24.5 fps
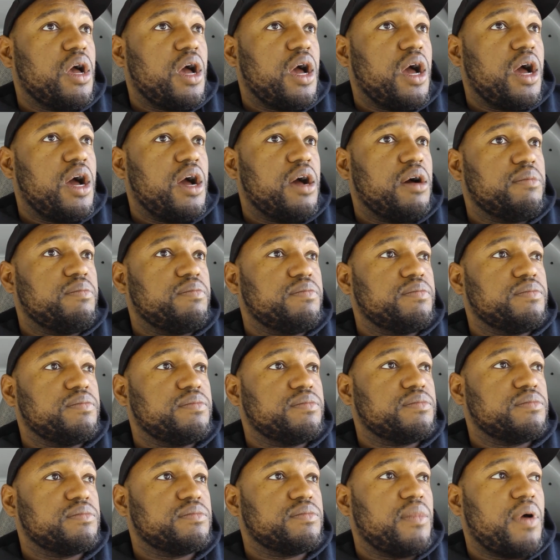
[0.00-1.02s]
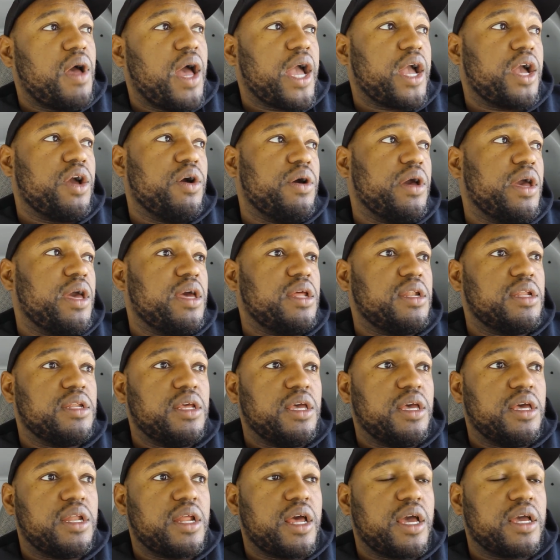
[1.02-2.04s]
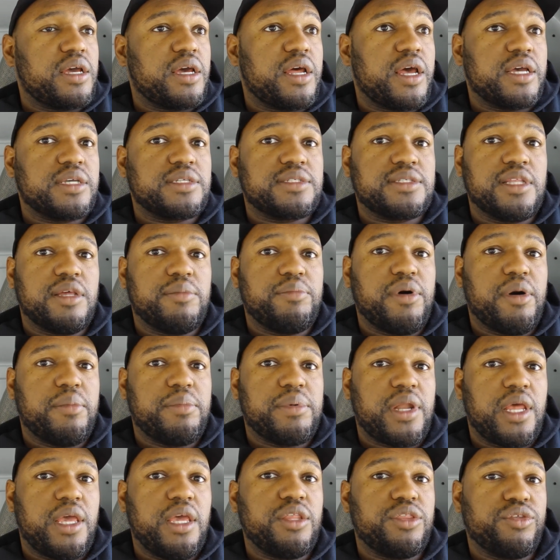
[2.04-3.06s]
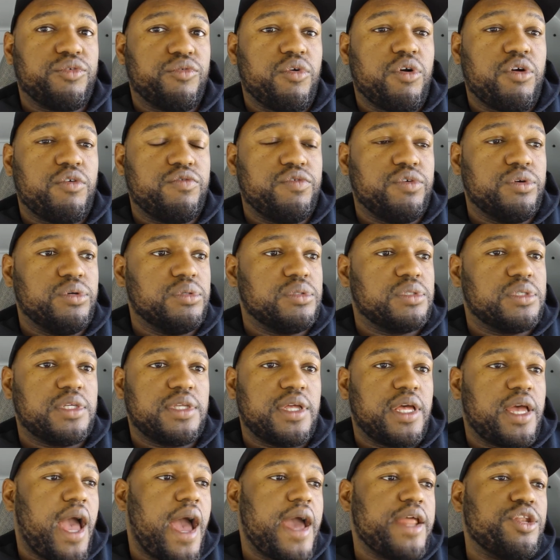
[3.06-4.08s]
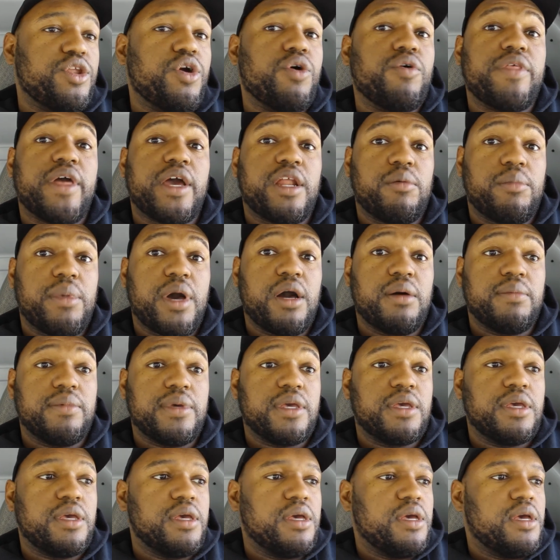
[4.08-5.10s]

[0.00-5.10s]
I go ahead and I slip up and I eat the wrong food. So I know that about me.